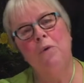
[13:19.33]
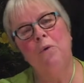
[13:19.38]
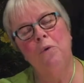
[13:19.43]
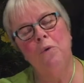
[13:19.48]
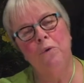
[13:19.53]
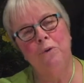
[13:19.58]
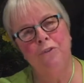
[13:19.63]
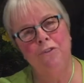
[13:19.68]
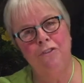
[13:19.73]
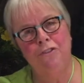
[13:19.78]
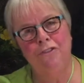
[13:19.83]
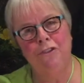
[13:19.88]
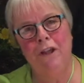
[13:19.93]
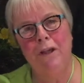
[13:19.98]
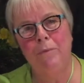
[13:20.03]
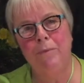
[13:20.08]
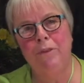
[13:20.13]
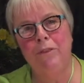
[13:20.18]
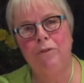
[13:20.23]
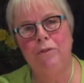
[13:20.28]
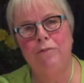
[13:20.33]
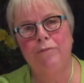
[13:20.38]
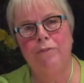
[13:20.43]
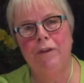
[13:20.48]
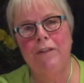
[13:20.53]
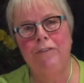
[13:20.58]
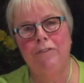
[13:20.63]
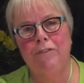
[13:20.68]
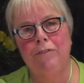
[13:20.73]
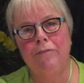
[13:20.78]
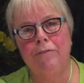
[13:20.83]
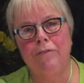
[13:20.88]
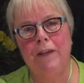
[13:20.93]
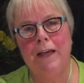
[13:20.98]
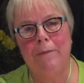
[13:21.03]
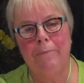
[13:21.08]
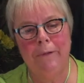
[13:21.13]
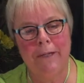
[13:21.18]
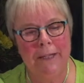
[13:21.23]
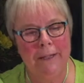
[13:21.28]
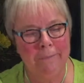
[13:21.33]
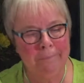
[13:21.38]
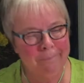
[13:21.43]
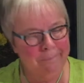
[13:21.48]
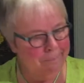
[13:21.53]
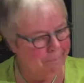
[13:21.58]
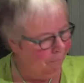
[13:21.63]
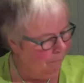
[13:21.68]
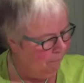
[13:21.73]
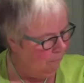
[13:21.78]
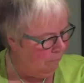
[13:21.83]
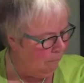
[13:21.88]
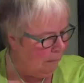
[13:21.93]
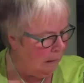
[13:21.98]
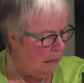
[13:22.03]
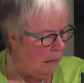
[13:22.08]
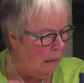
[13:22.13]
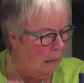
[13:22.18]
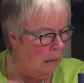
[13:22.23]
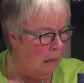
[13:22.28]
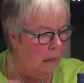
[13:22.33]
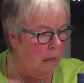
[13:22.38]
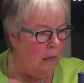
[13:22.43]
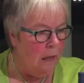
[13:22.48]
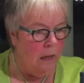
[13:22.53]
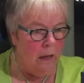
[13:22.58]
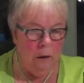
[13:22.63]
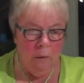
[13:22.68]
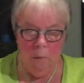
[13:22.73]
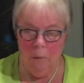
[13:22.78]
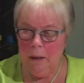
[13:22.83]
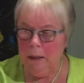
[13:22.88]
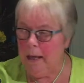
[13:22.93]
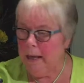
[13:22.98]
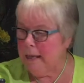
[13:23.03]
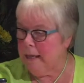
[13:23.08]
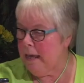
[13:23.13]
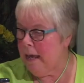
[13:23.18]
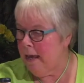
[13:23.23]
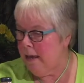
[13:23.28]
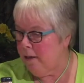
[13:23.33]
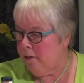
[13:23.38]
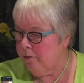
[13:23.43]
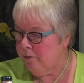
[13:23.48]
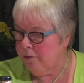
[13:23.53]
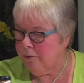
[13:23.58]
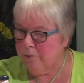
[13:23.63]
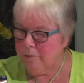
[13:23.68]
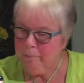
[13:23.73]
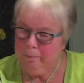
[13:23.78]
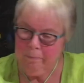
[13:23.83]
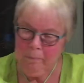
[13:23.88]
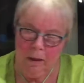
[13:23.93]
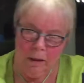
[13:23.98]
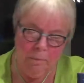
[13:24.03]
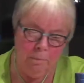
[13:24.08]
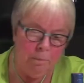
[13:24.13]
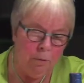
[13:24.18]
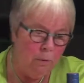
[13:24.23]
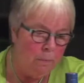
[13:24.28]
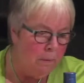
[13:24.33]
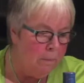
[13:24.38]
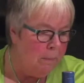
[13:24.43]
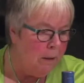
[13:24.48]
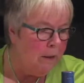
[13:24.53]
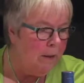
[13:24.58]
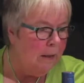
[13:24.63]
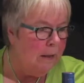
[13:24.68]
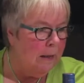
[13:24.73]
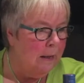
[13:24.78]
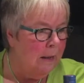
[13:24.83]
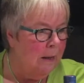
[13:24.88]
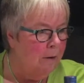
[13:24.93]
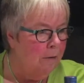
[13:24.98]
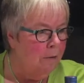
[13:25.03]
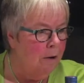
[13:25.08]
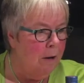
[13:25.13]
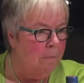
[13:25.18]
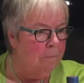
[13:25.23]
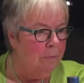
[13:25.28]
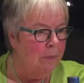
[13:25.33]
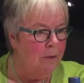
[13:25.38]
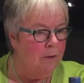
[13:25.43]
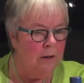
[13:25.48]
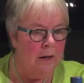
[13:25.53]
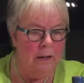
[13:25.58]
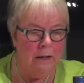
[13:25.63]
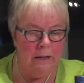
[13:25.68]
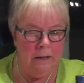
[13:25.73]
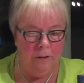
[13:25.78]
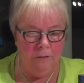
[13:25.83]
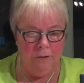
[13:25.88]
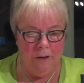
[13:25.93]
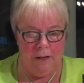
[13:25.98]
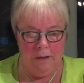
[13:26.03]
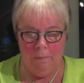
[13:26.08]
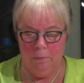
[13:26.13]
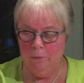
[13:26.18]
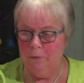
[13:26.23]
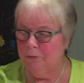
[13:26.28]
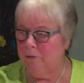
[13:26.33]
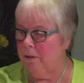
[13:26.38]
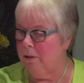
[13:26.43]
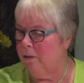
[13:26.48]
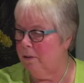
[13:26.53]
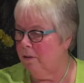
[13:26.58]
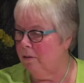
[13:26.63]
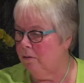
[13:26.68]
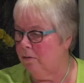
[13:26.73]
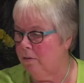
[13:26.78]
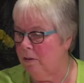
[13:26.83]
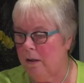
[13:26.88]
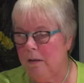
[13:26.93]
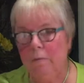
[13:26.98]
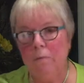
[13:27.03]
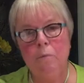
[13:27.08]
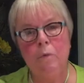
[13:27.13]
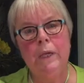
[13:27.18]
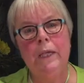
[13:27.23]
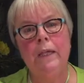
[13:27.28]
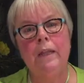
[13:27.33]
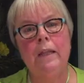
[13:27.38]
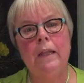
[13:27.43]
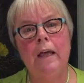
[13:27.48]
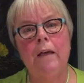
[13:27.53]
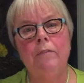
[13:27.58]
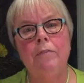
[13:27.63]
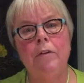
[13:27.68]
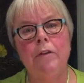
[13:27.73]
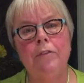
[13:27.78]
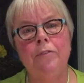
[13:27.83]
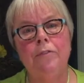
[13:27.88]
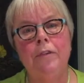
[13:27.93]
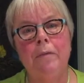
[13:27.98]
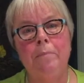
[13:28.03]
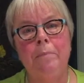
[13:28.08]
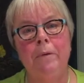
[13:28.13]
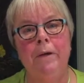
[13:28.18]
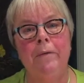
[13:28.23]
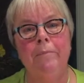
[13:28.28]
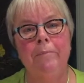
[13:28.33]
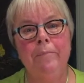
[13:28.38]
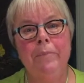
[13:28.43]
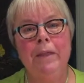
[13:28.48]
or to share with your friends and family. Well, I guess I'd probably better clear up the dining table so that we can have our supper.